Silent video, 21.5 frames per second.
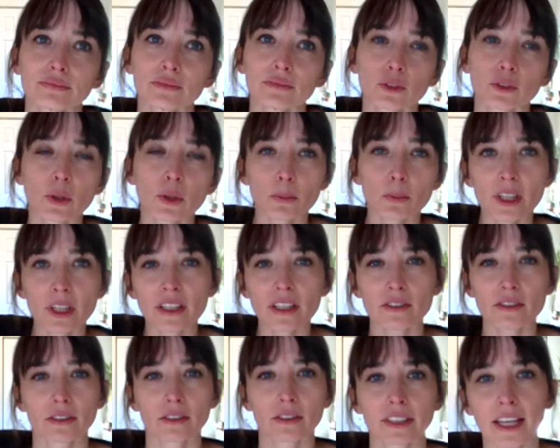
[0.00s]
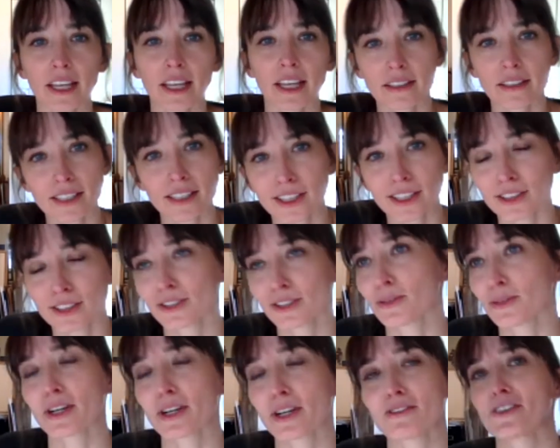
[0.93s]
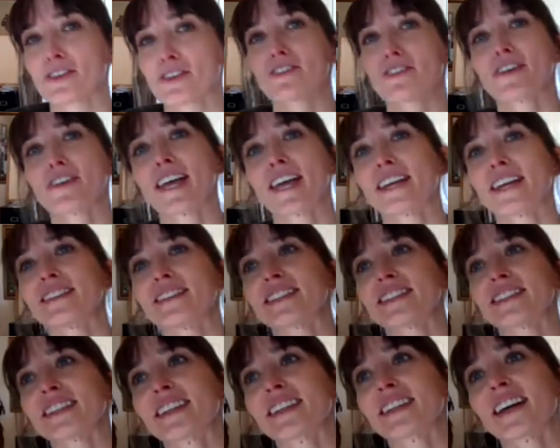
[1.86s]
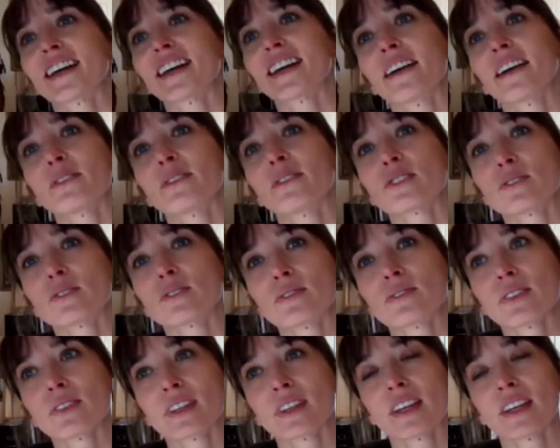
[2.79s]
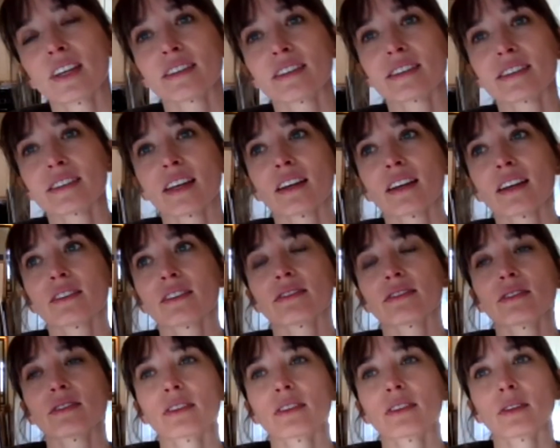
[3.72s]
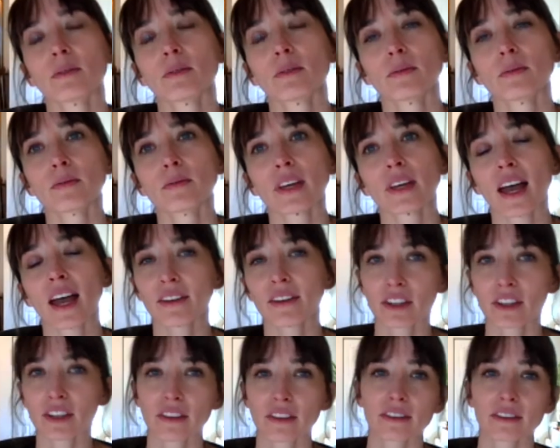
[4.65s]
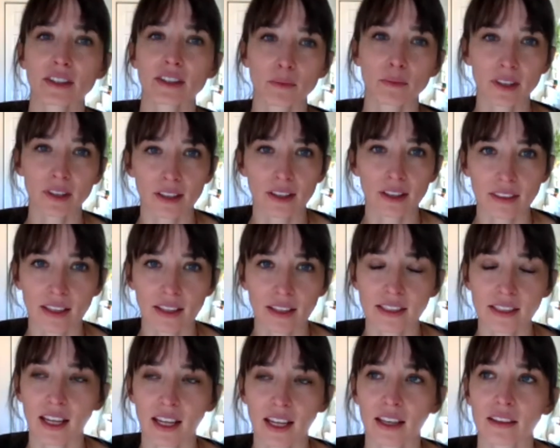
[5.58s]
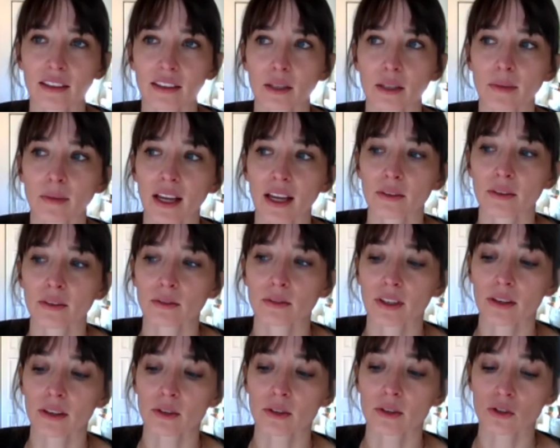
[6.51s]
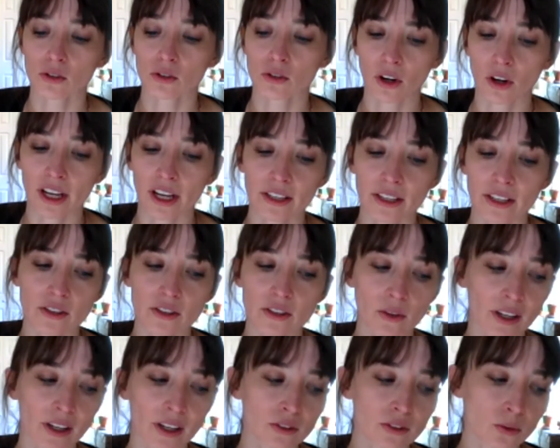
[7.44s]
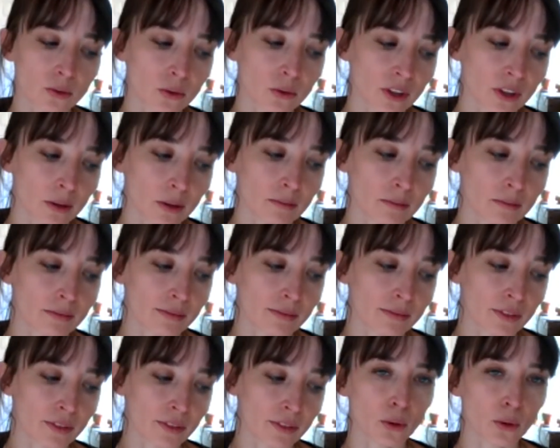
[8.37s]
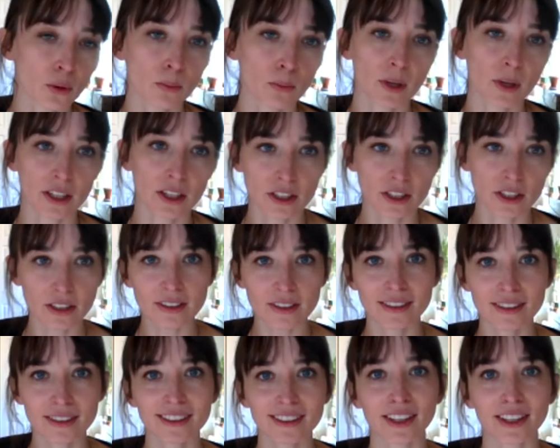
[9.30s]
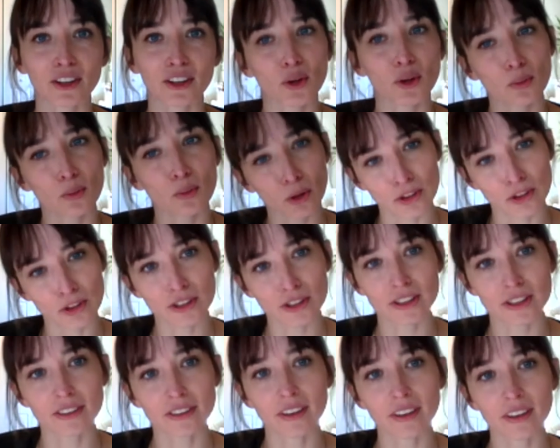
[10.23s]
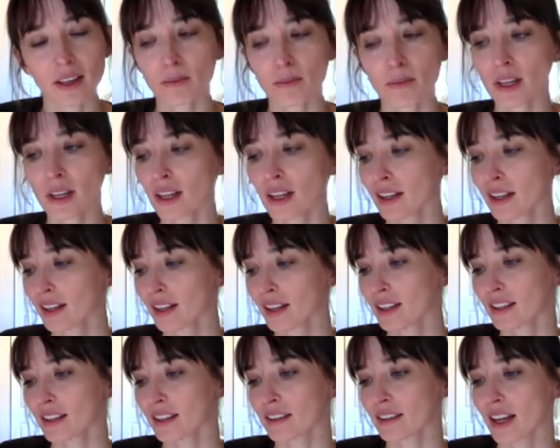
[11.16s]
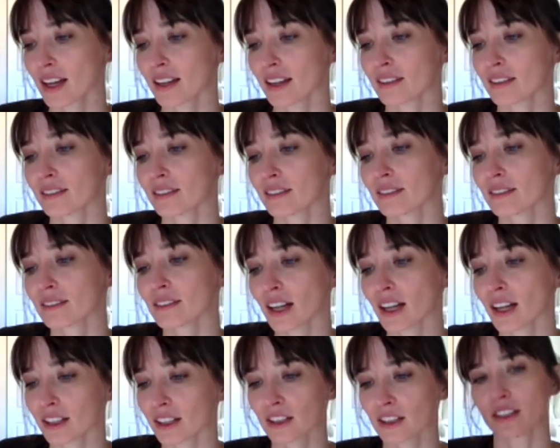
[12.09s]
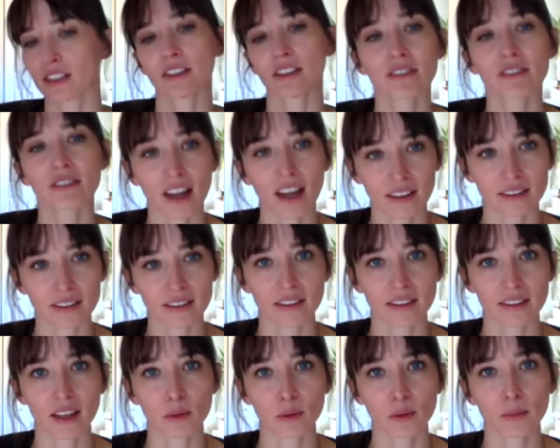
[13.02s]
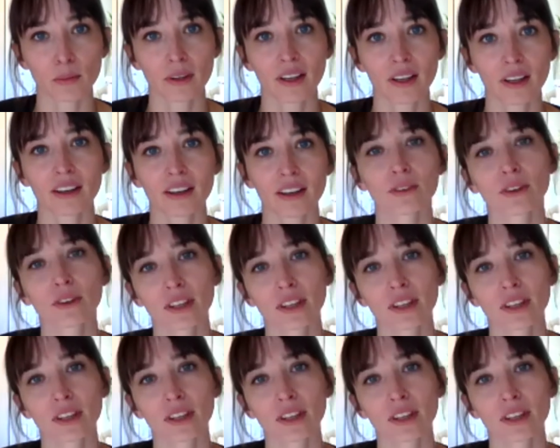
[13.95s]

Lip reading: rupees or candy or whatever. And I was, instead of having something like that to hand them, I was drawing. So I drew them little pictures, like little portraits of them, and I could give that to them. And I